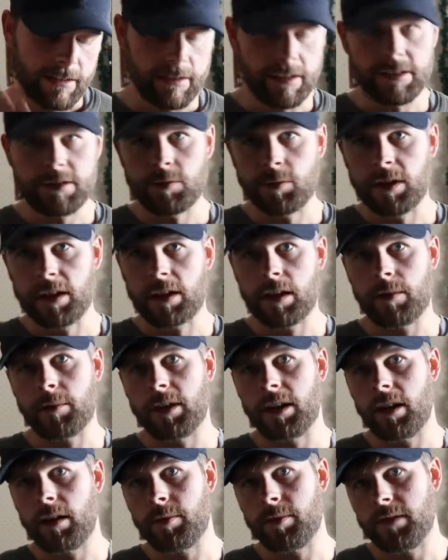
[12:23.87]
This week
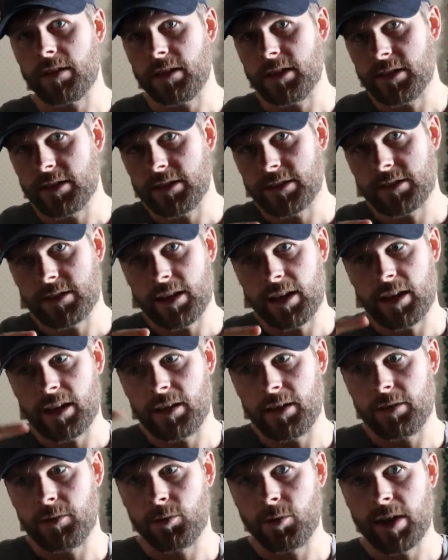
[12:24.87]
coming up is
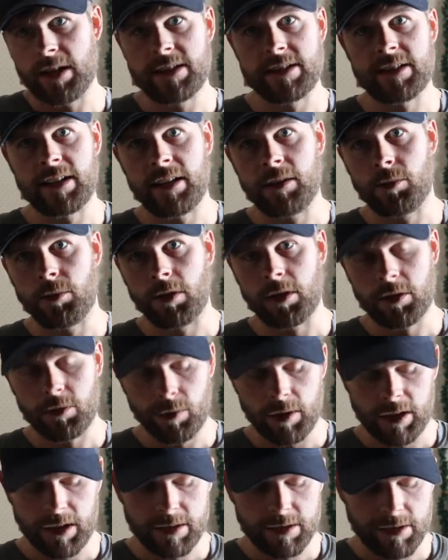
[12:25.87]
a Wednesday work
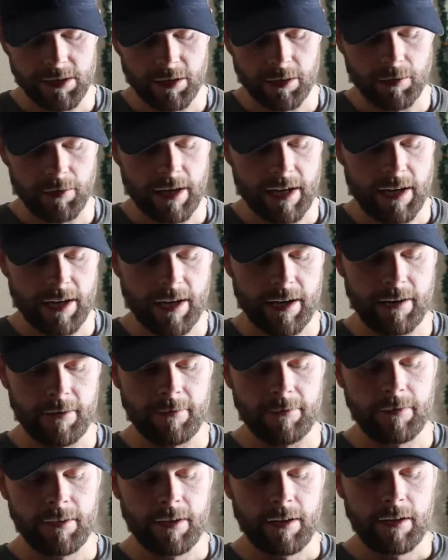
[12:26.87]
week, so I
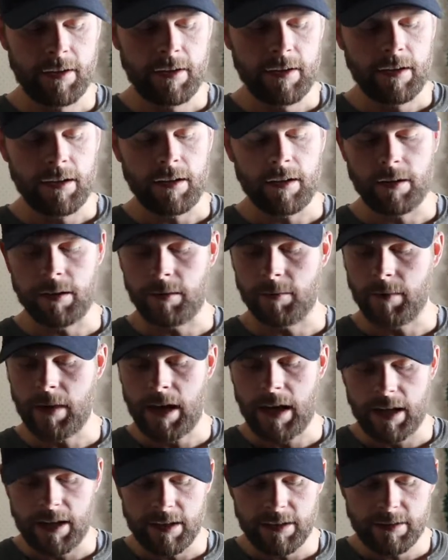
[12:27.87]

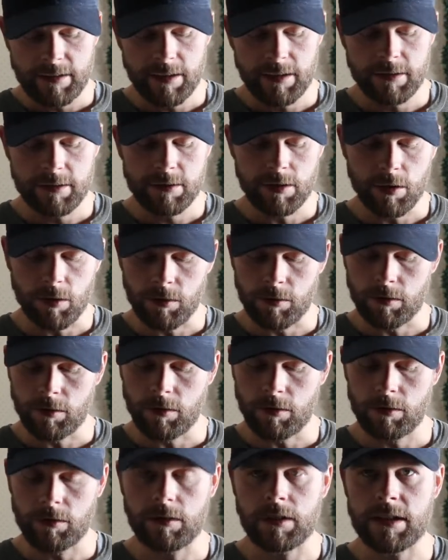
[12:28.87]
have 8
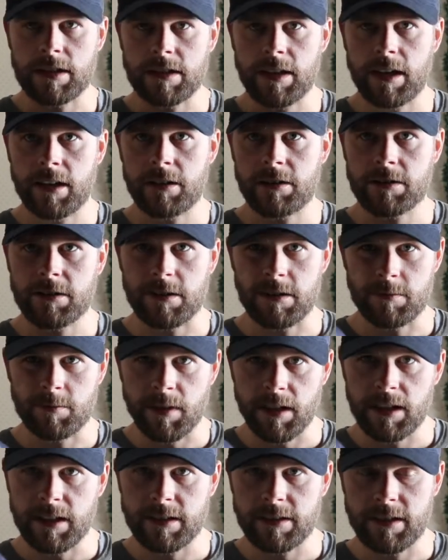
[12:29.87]
total containers, these
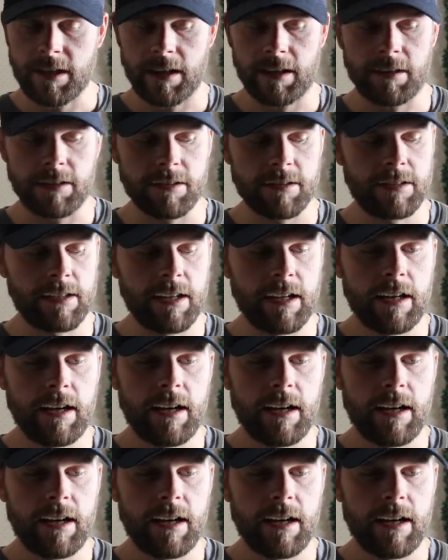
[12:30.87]
big containers,